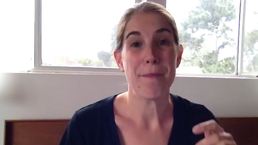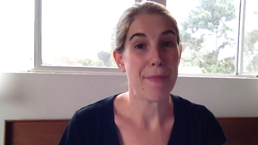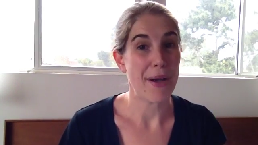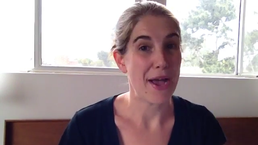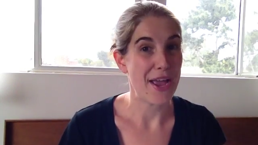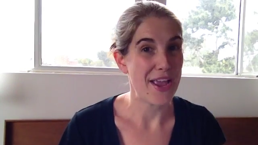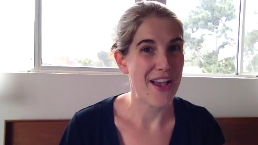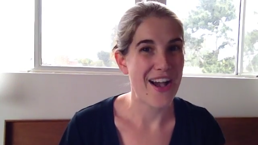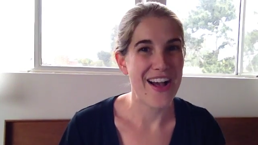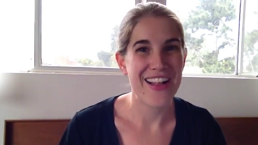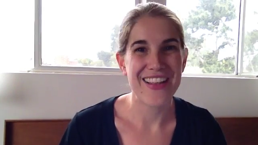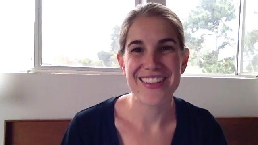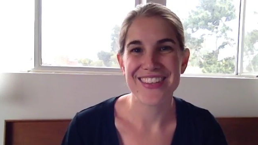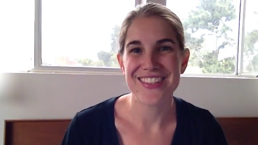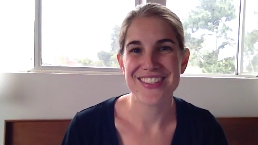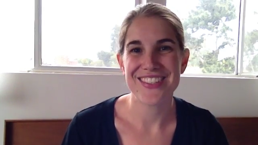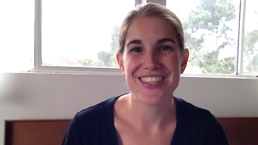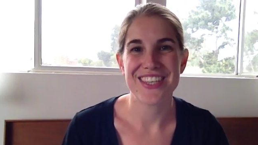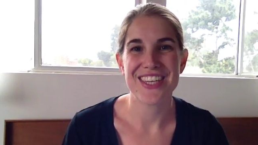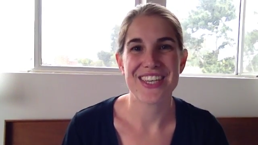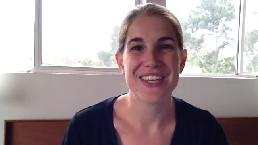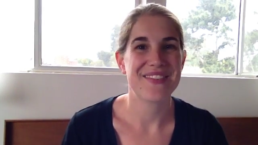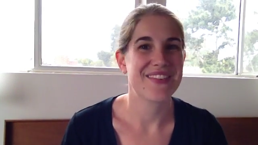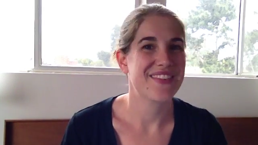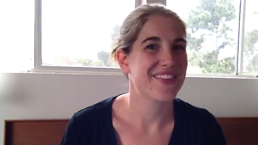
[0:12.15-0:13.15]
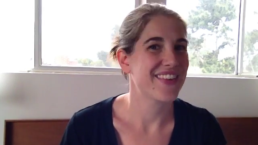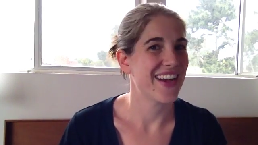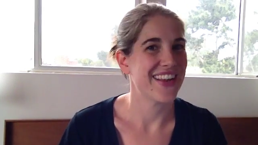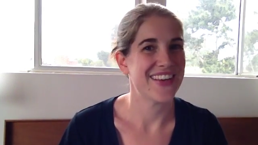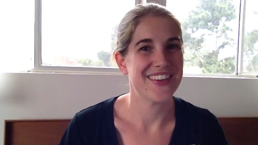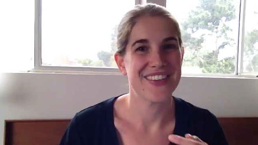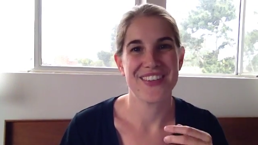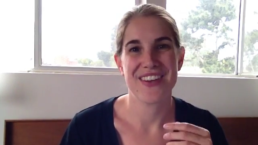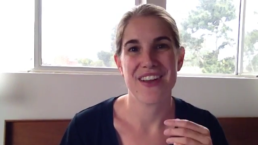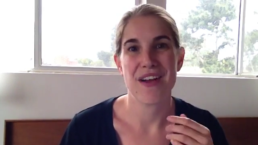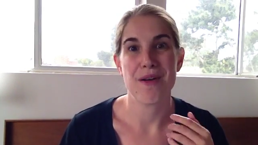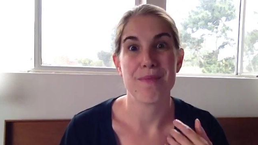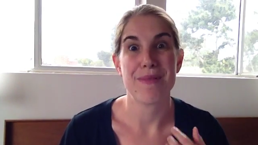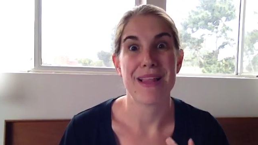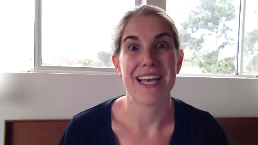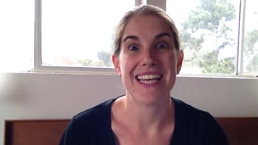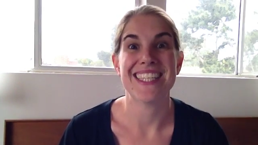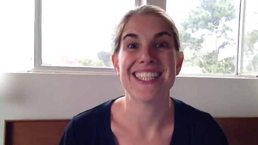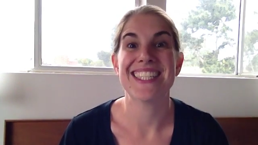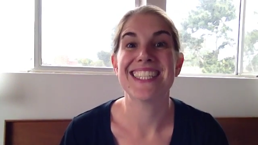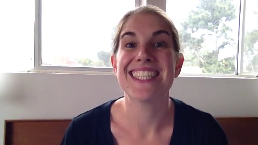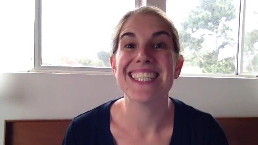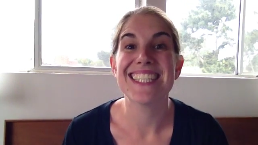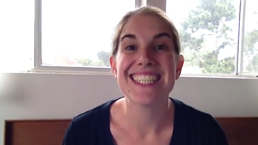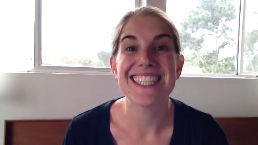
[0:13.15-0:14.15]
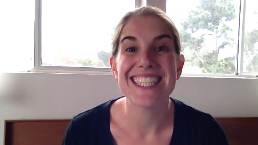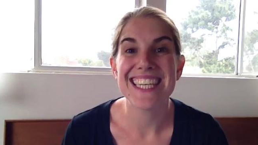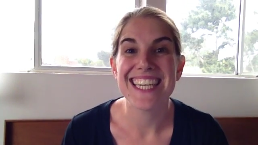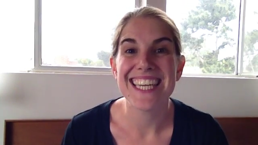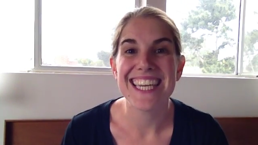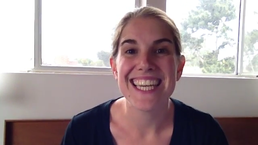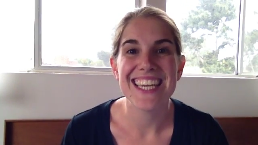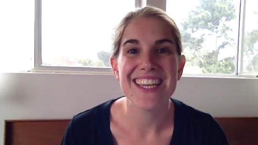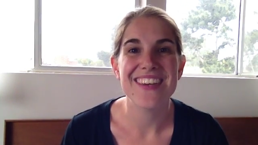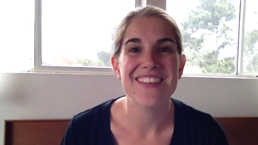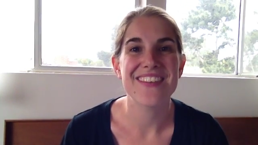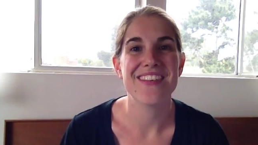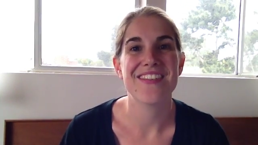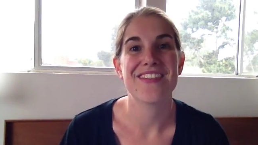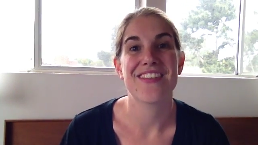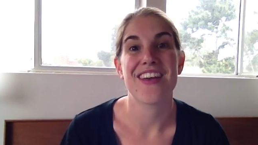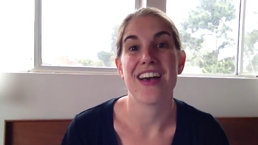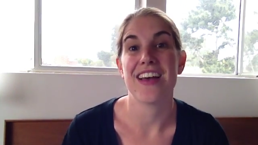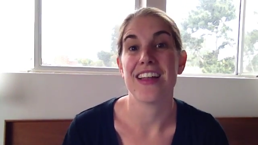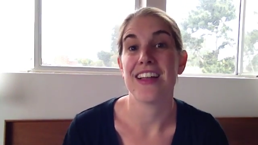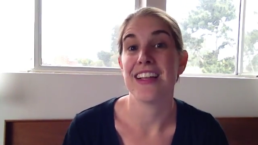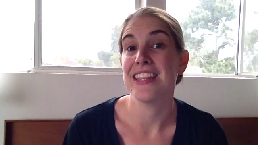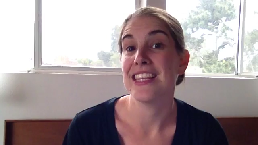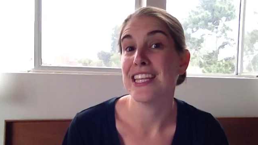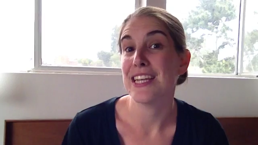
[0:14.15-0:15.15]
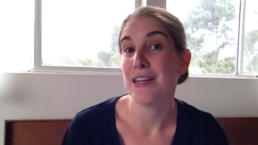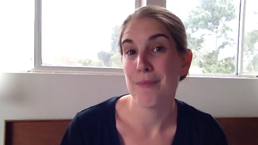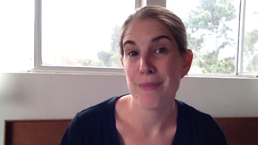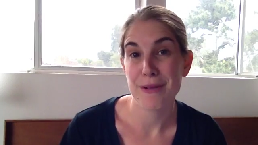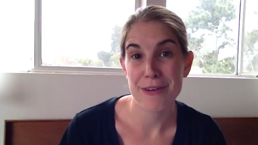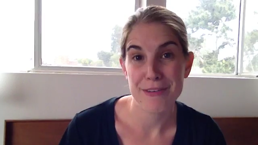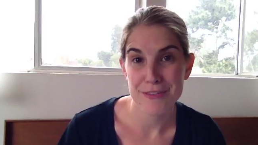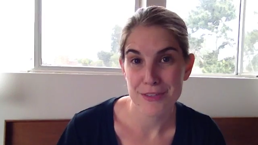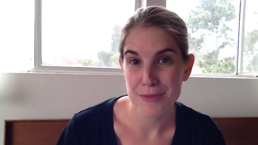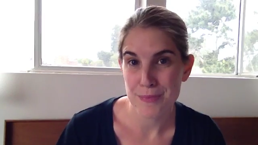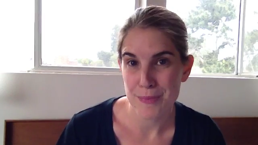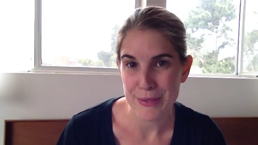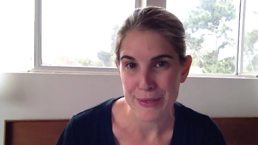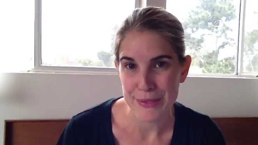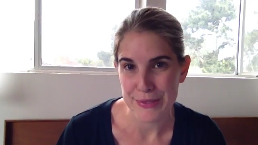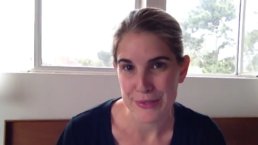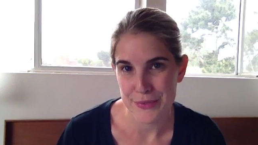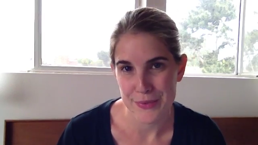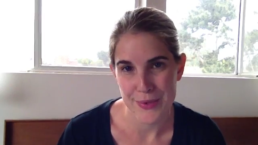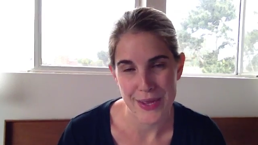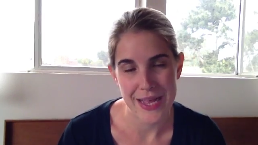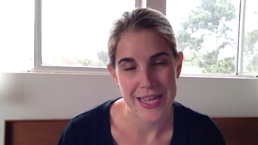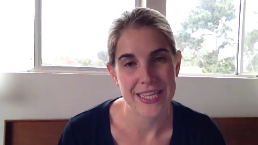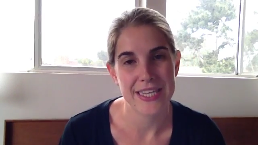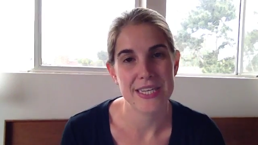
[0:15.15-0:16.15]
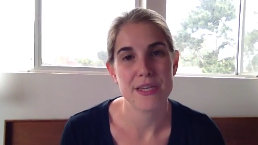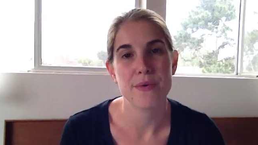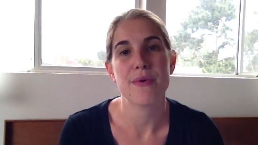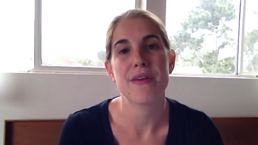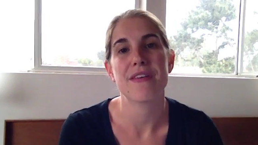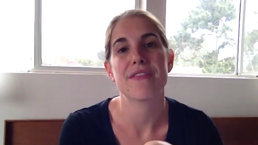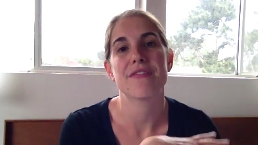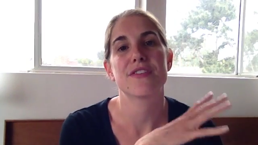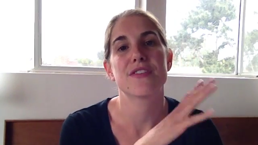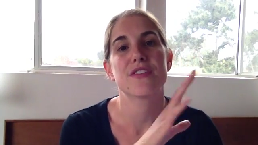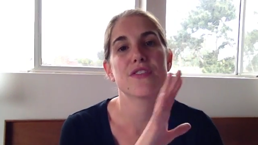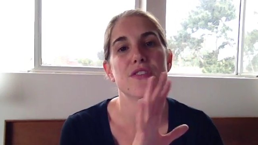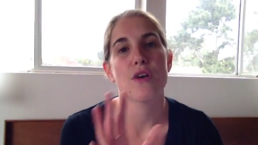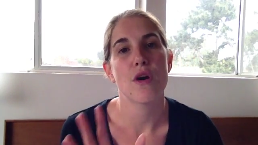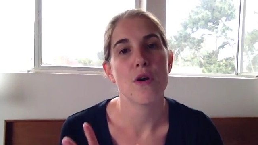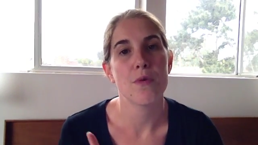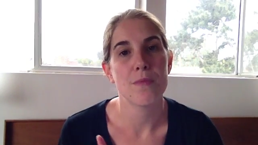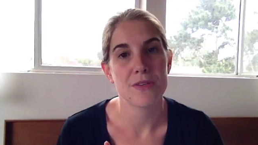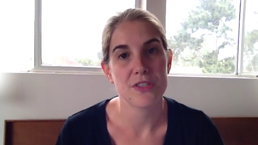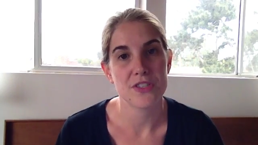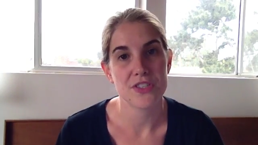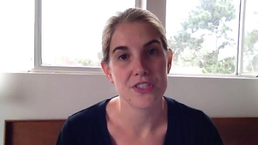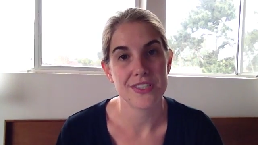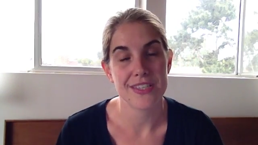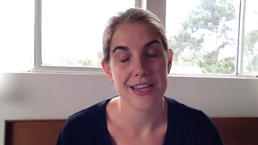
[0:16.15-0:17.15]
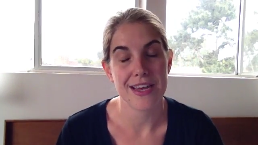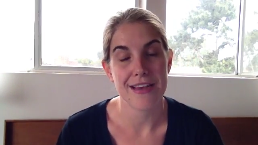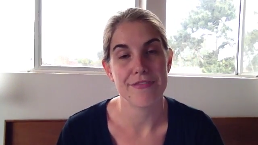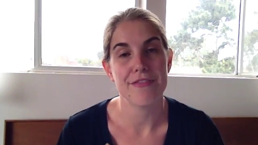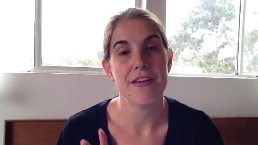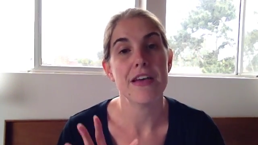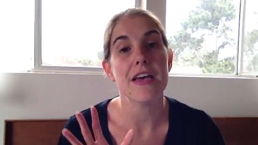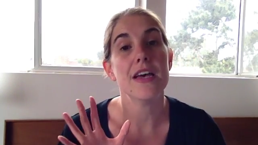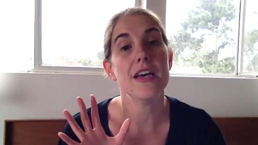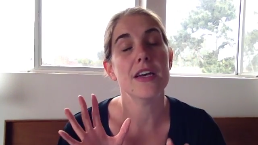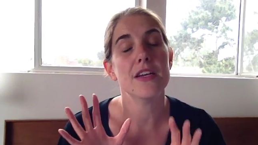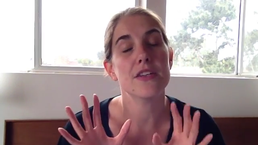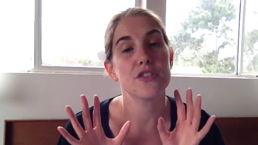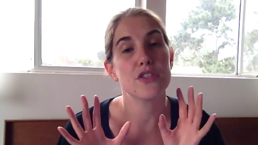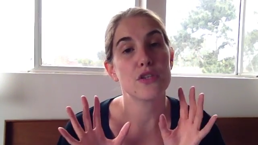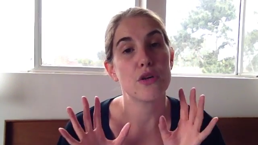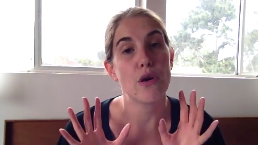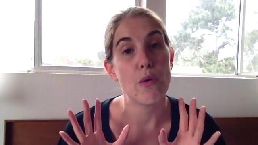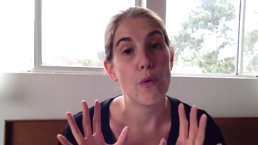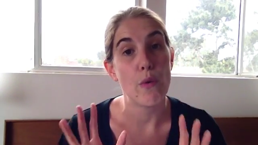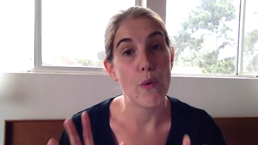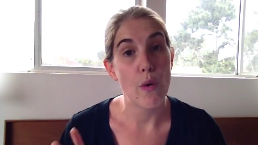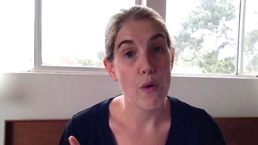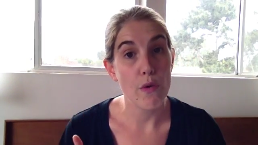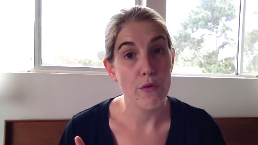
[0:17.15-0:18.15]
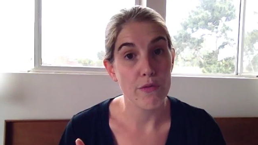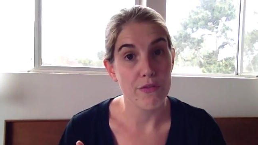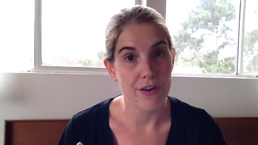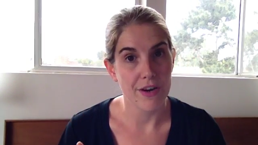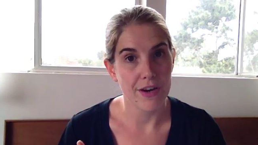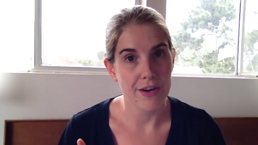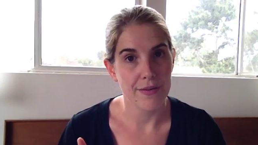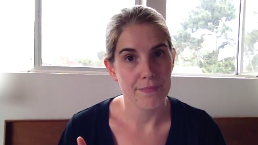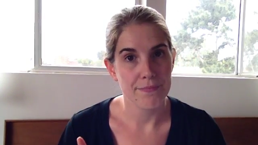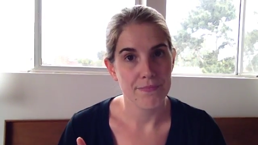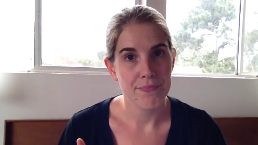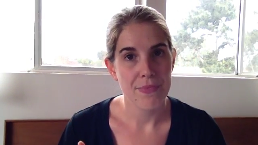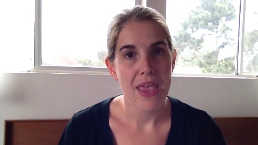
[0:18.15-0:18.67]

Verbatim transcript: biology, we've got neuroplasticity, we've got a little bit of spirituality. We have so much stuff to go over.